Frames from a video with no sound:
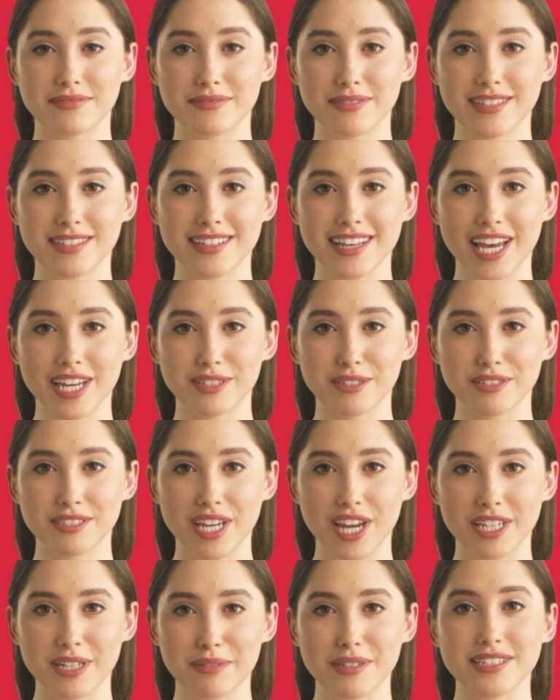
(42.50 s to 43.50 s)
Standard
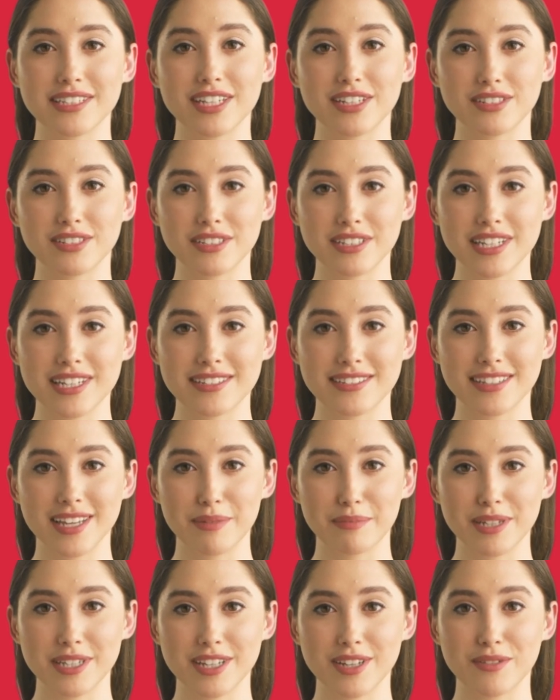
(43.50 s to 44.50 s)
documentation is
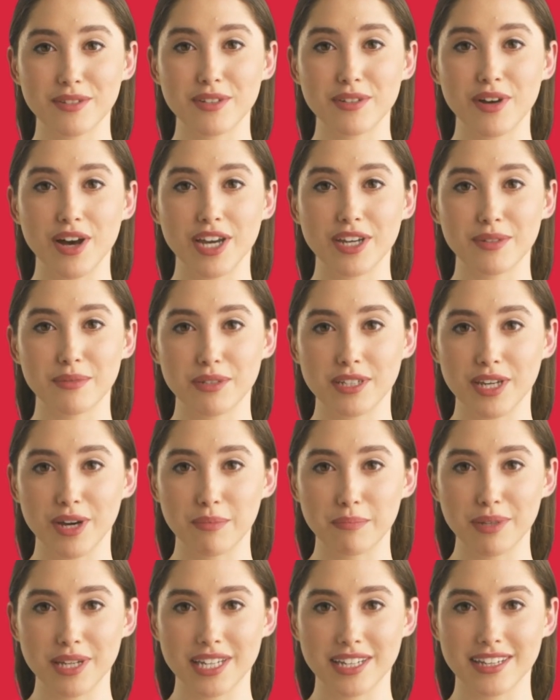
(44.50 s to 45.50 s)
typically required when
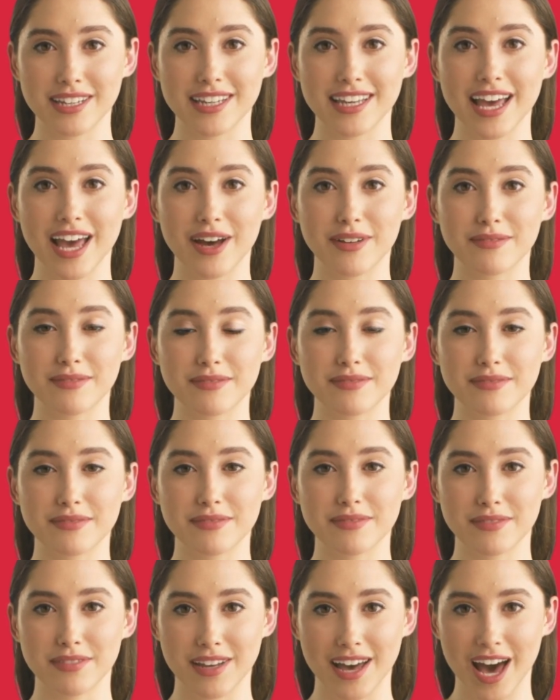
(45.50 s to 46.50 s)
opening an account.
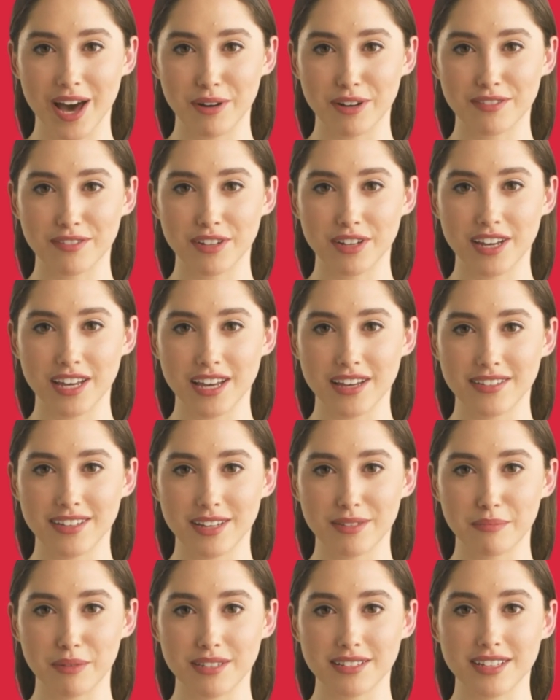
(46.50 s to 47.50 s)
However,
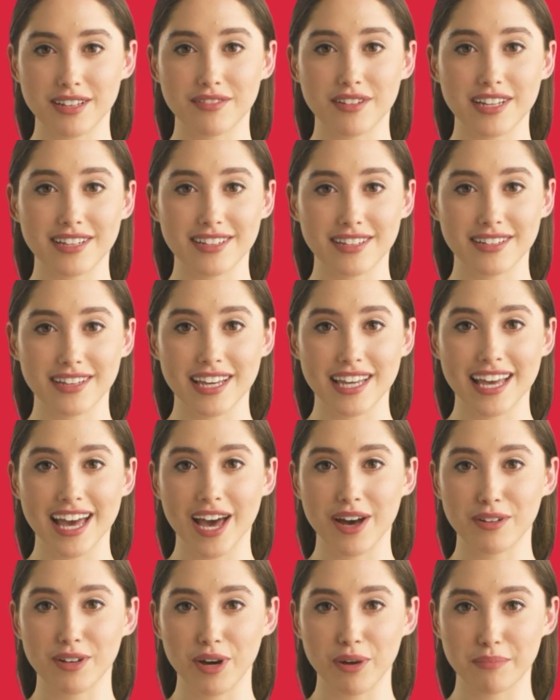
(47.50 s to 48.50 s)
the specifics of the
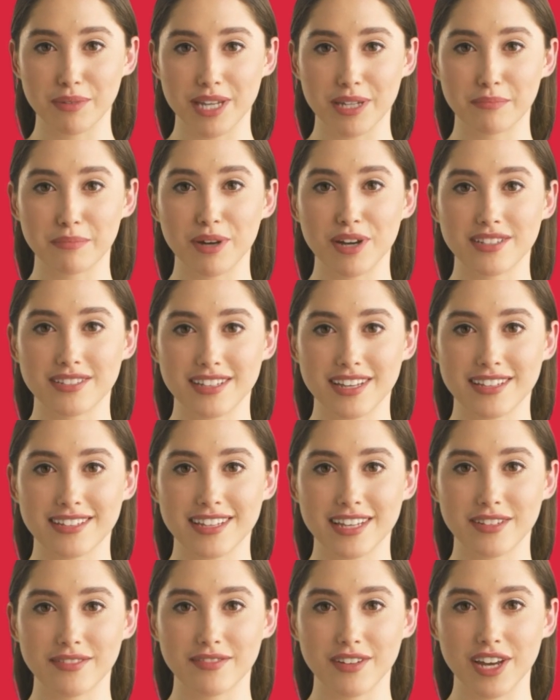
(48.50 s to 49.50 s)
account opening process
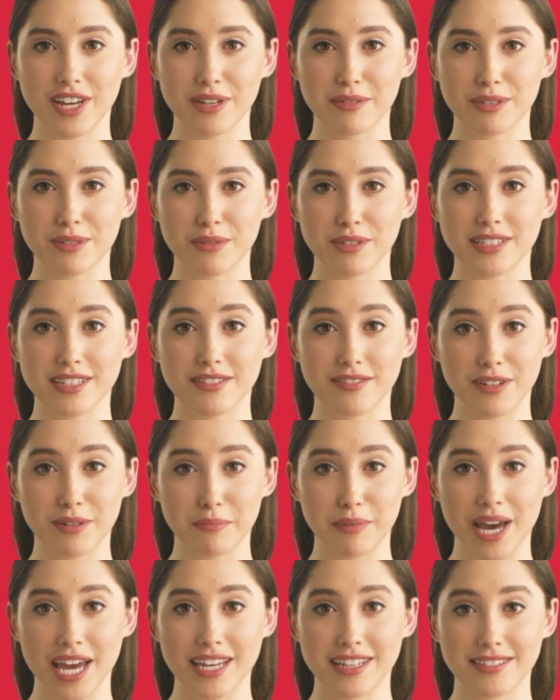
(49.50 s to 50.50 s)
can vary between
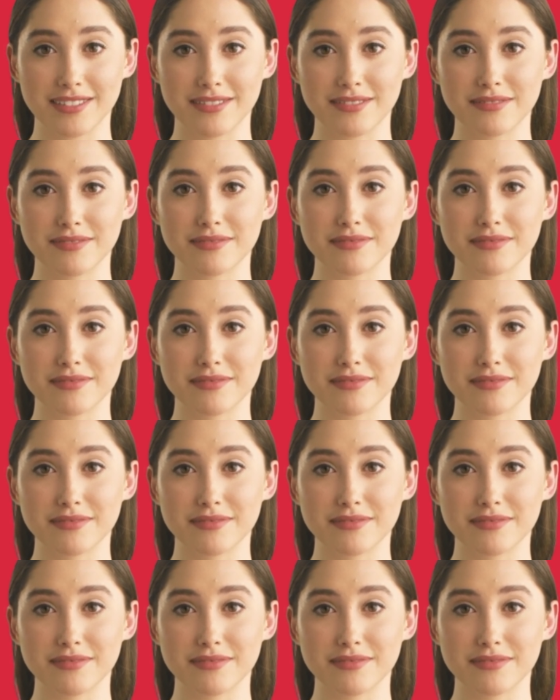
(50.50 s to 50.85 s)
different banks.